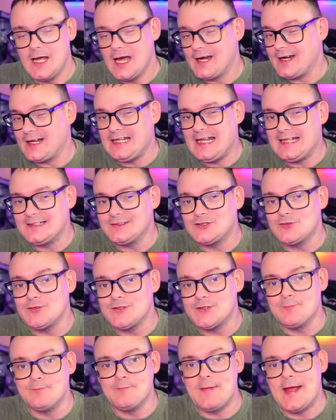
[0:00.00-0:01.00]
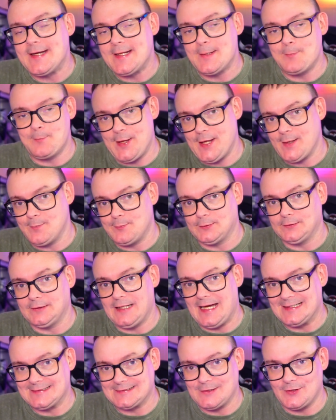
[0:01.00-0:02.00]
and I'll answer as many people
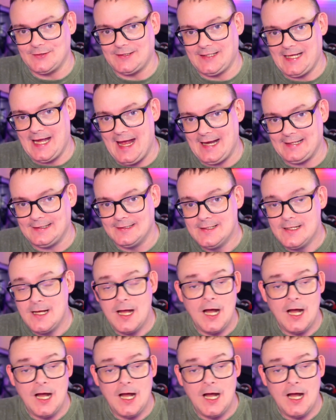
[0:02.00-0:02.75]
as I can.